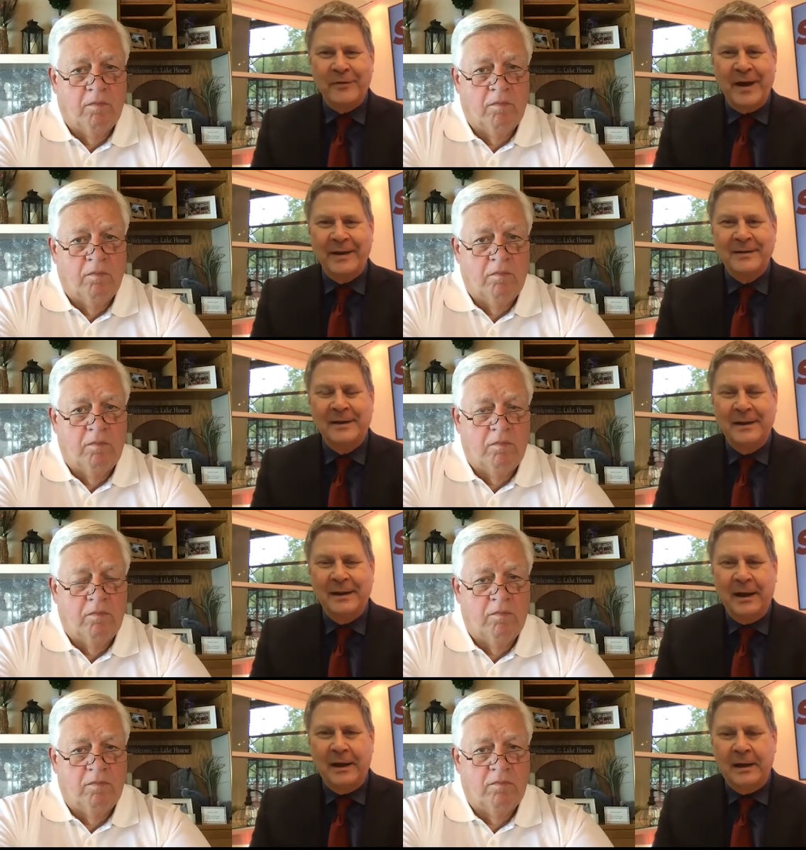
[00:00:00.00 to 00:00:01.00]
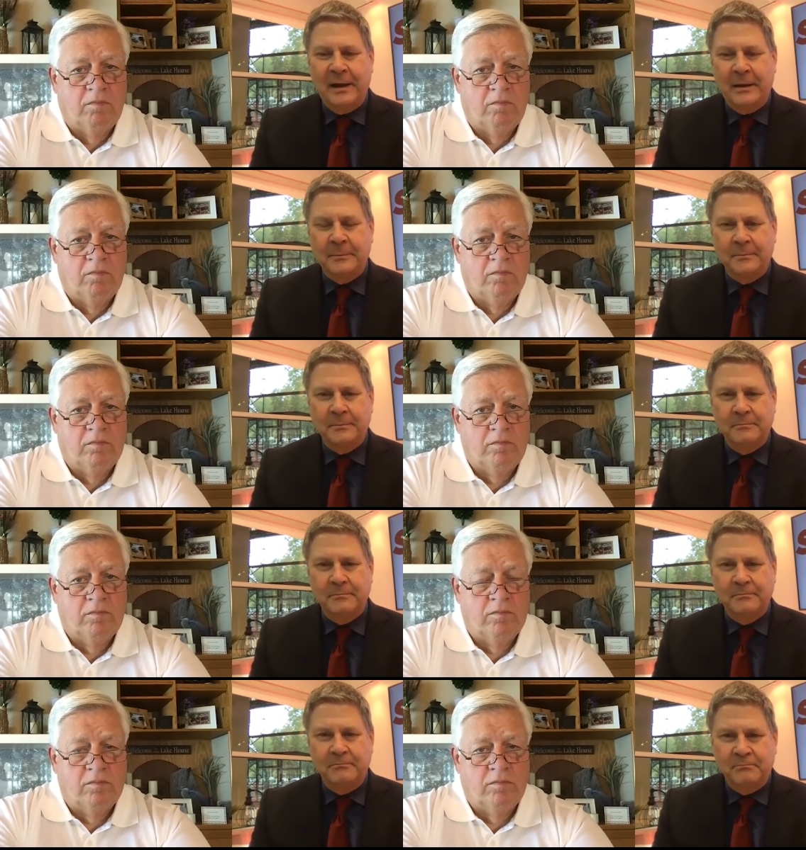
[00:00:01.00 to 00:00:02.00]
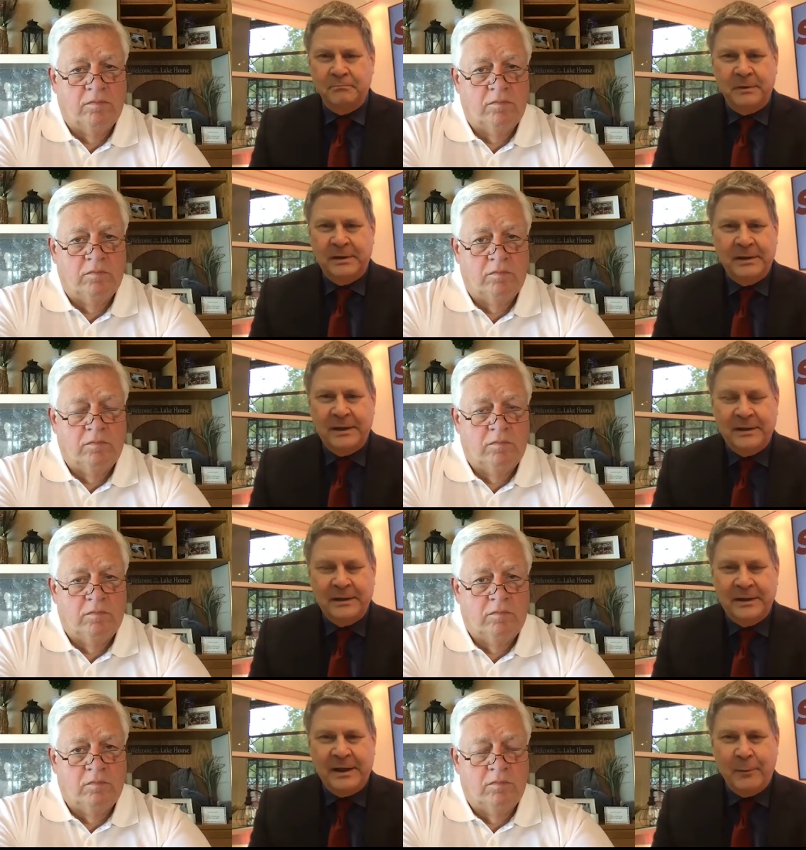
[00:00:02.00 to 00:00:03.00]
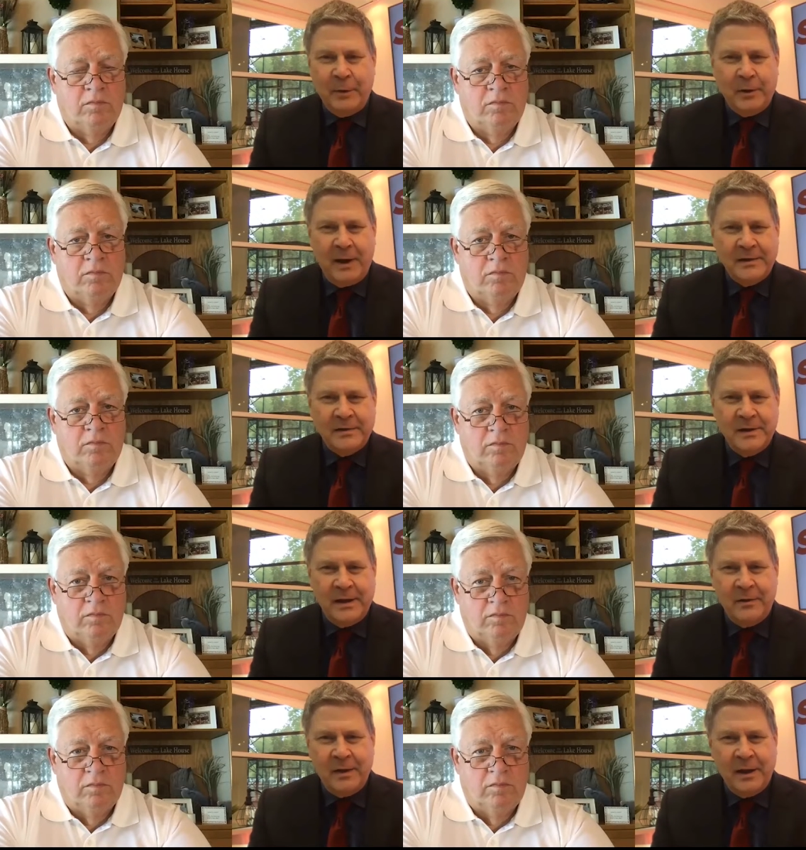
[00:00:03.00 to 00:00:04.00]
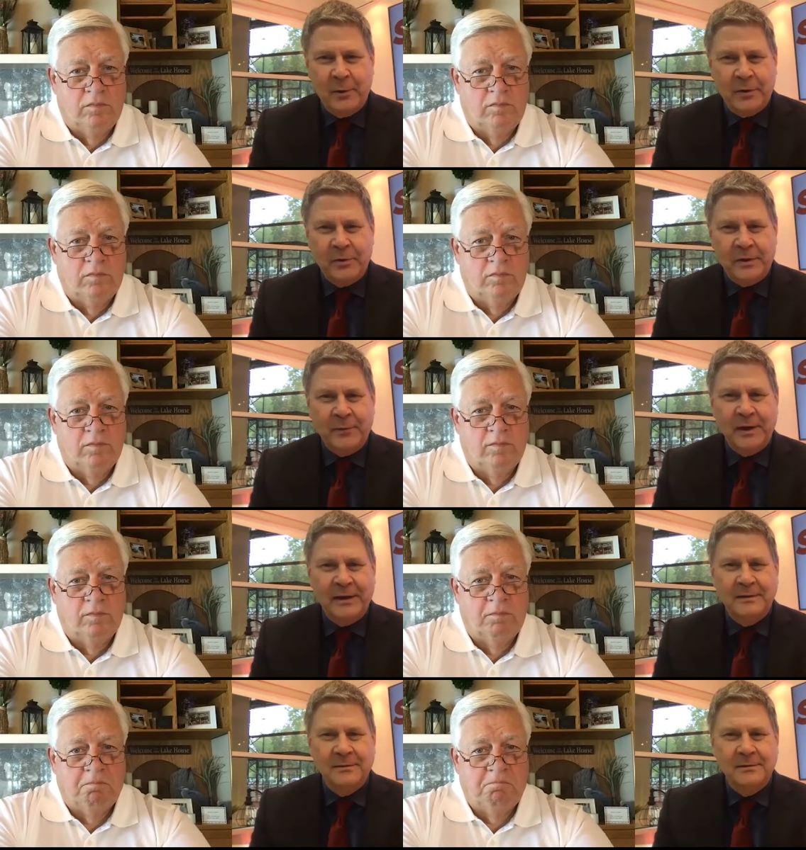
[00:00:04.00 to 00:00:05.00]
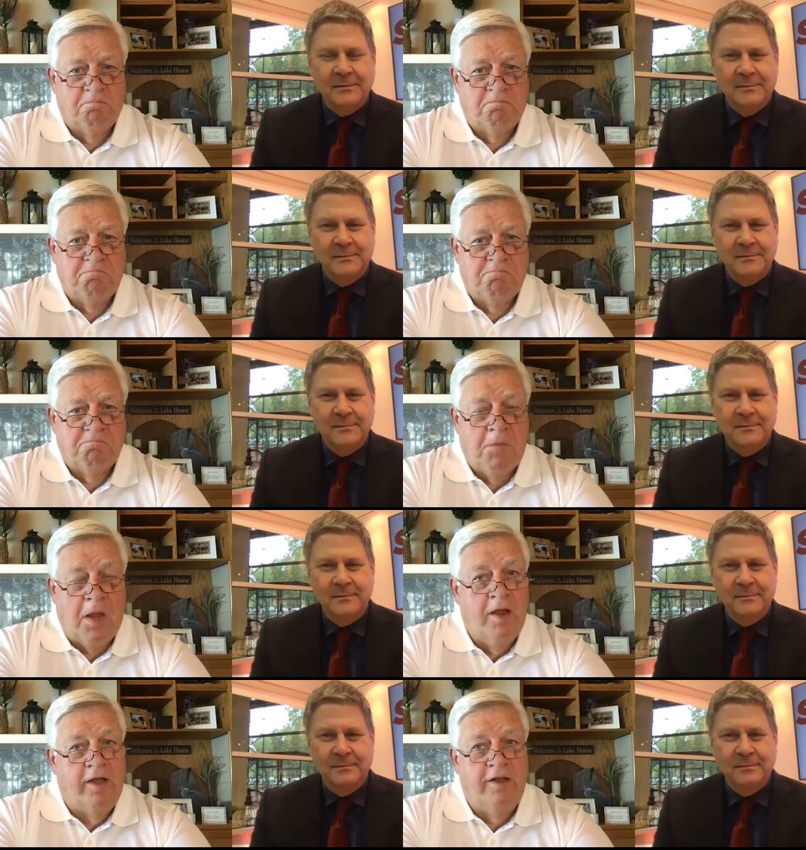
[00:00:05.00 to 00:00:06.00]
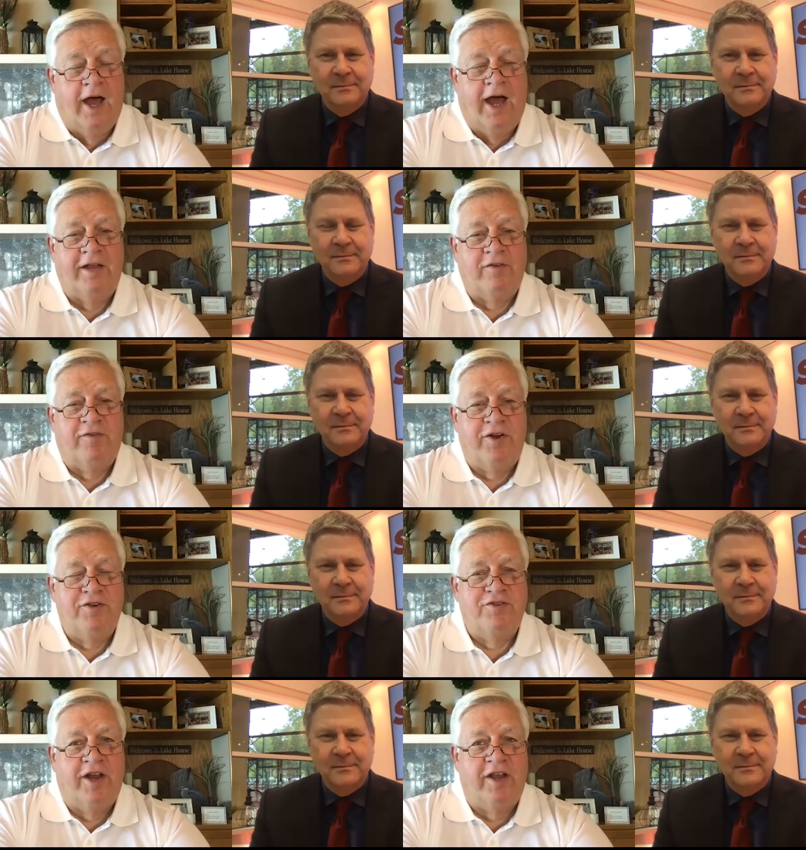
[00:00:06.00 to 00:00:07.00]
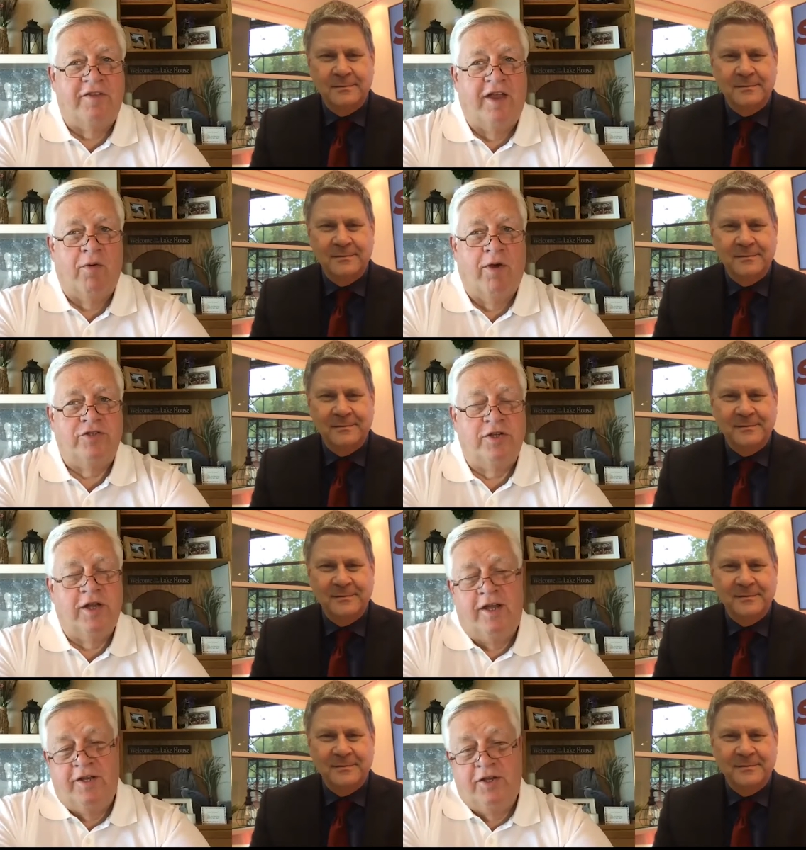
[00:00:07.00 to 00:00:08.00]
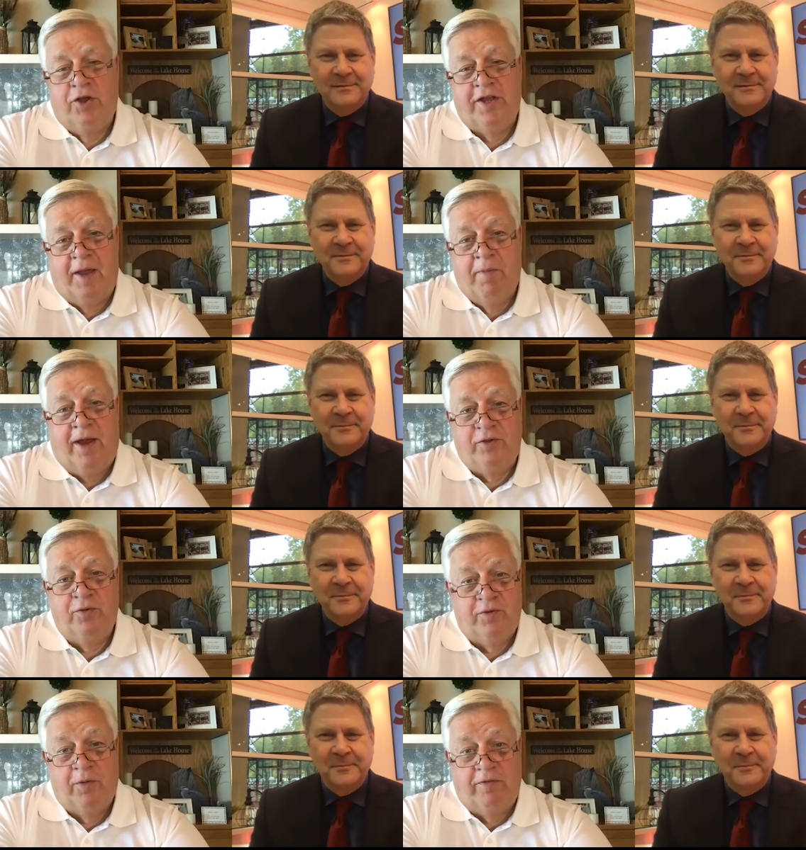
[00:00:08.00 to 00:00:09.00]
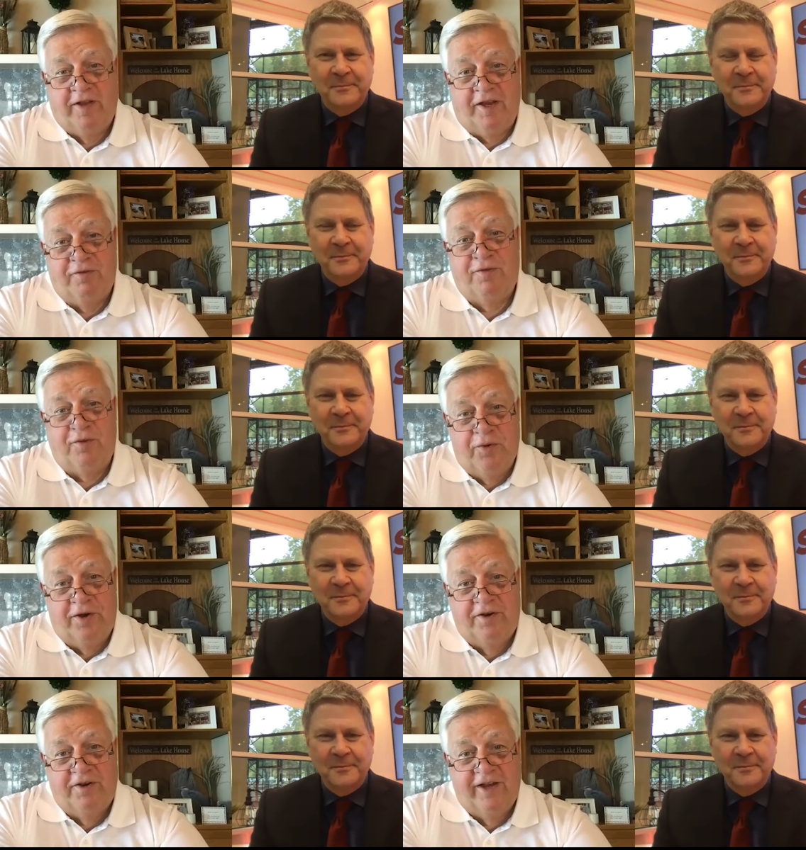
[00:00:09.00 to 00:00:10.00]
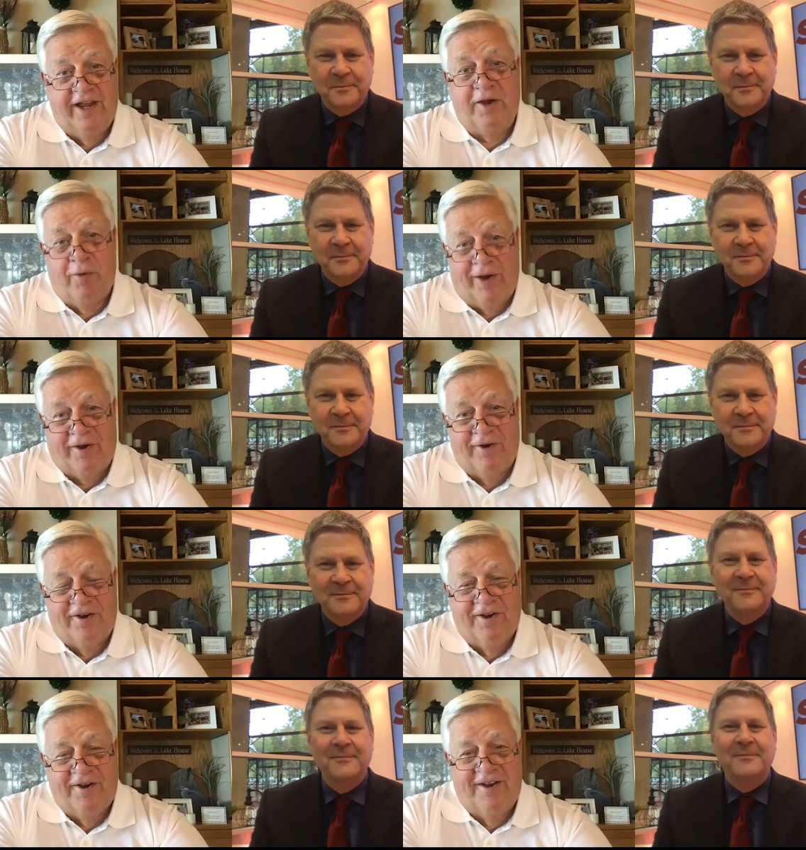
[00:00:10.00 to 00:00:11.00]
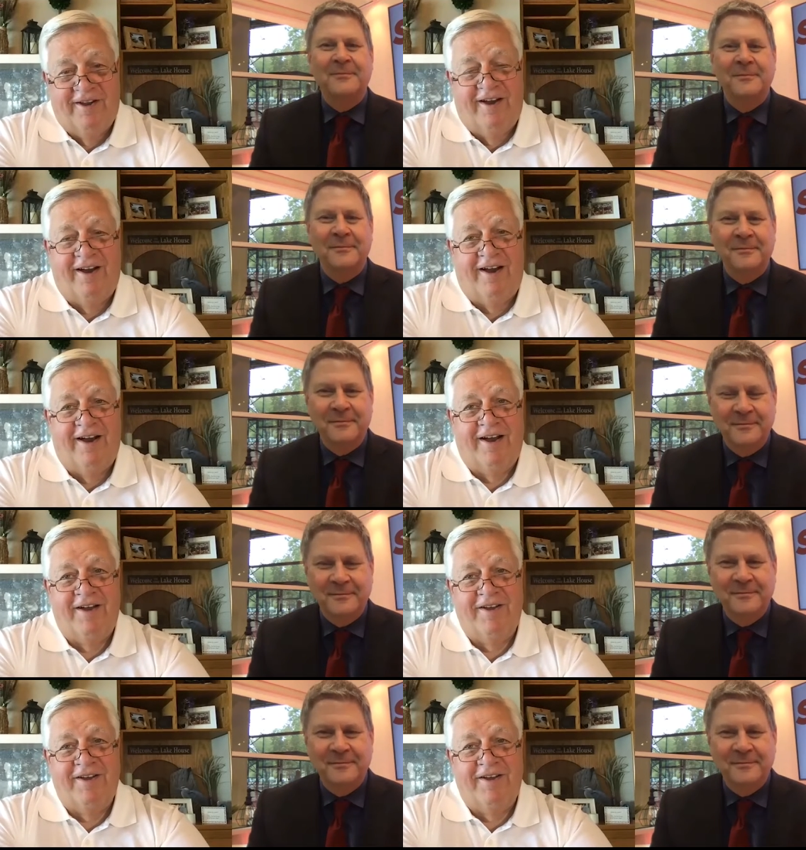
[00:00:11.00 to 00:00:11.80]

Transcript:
Speaker 1: that, uh, any regrets? Anything you would do differently?
Speaker 2: No, that's funny you should ask that question. The only thing I might do is do everything sooner and quicker. Mm. Uh,